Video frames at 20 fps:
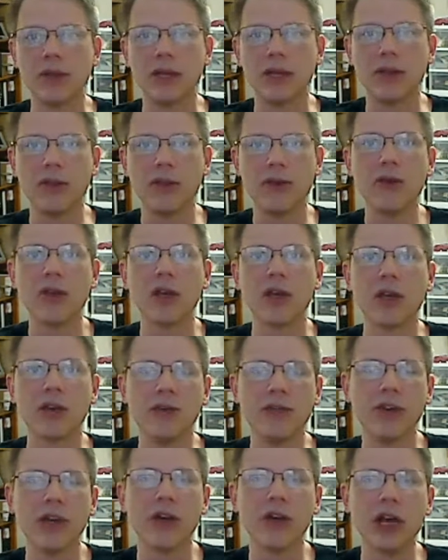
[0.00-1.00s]
through the
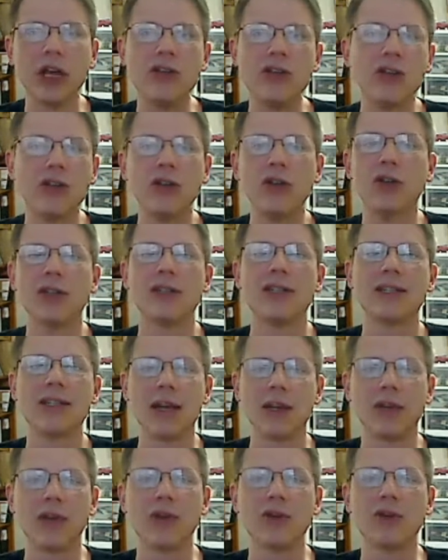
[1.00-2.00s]
configuration, you can
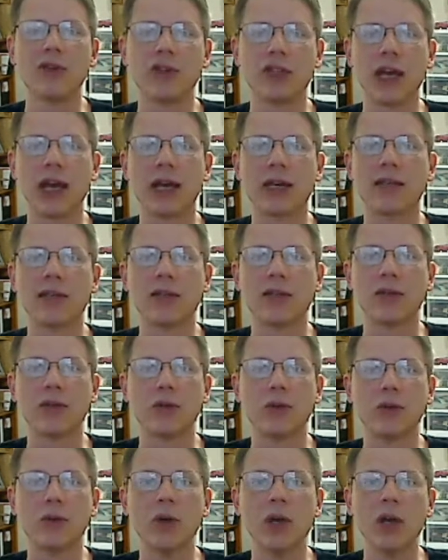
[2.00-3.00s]
set those jacks
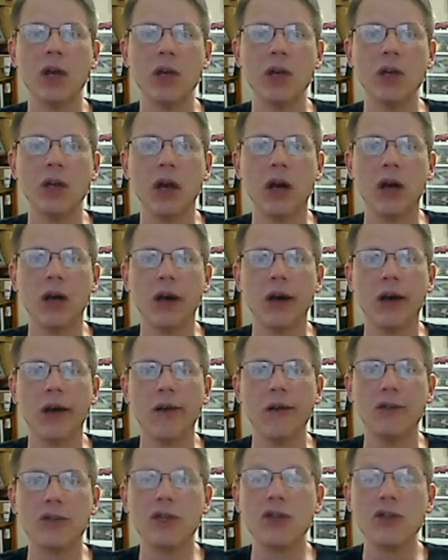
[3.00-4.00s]
to
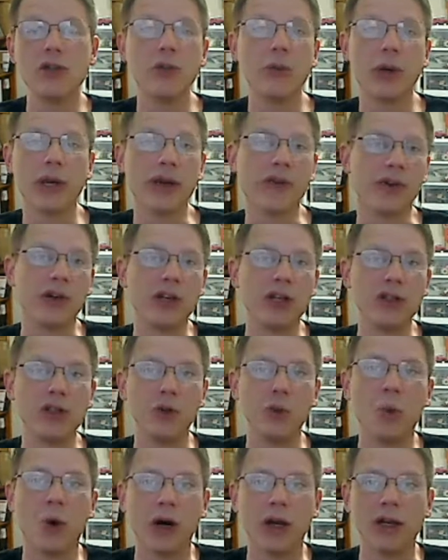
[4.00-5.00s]
do whatever it is
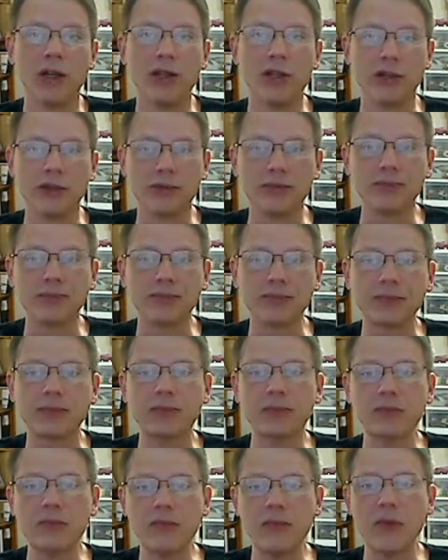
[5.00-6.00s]
you want to do.
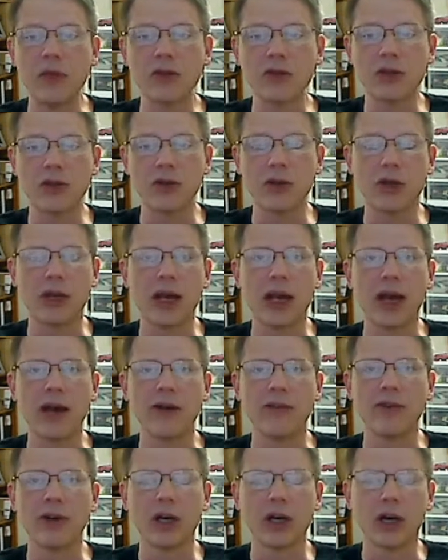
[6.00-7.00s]
So you can
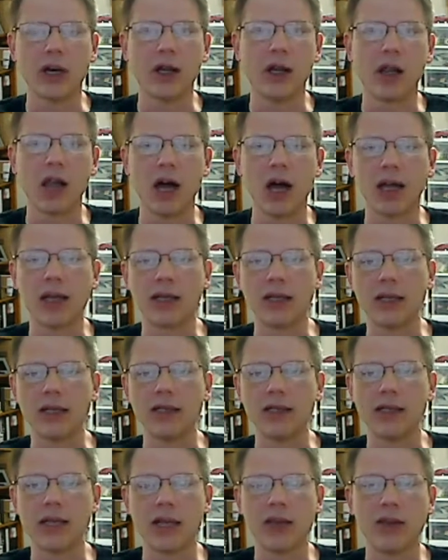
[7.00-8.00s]
have a clock, and
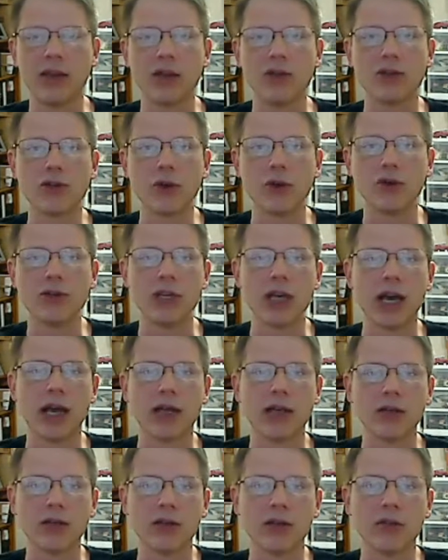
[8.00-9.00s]
then say the control
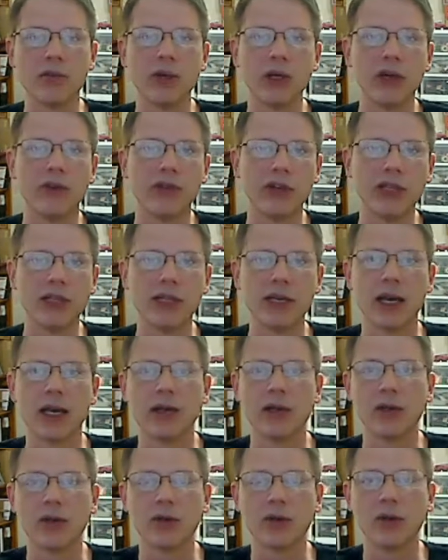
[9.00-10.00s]
jack is going to be a
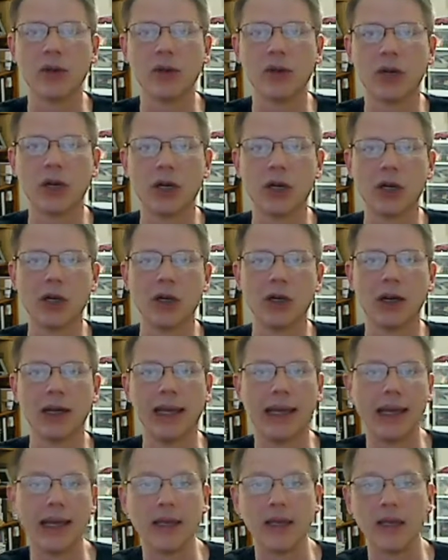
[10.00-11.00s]
reset or a
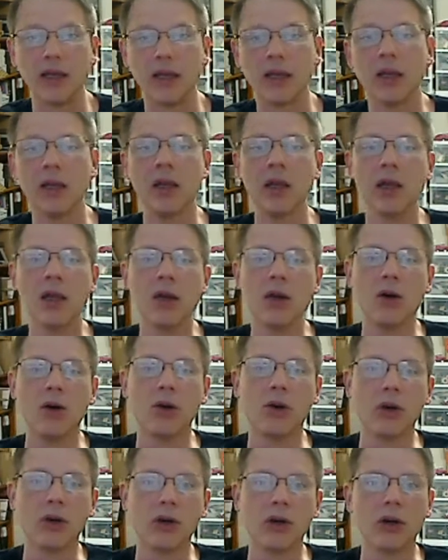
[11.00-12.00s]
gate.
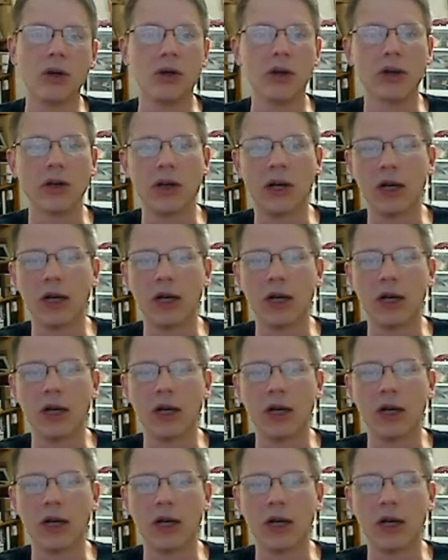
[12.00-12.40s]
Or